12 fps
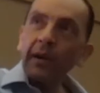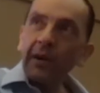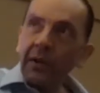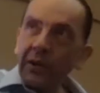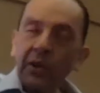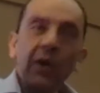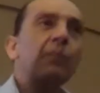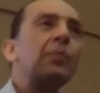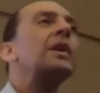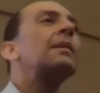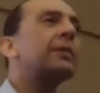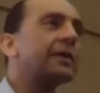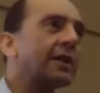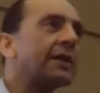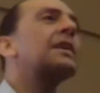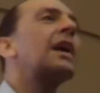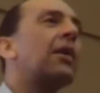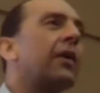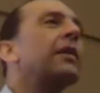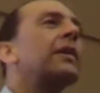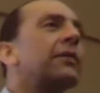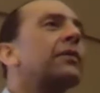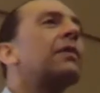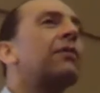you'll be able to tell
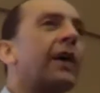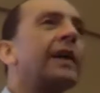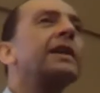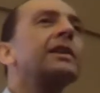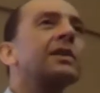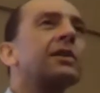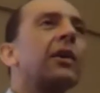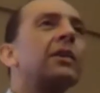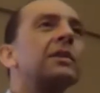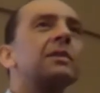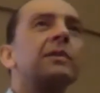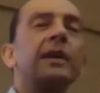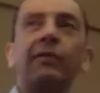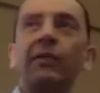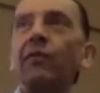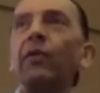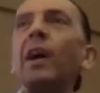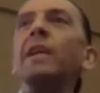if the fighting starts. If the fighting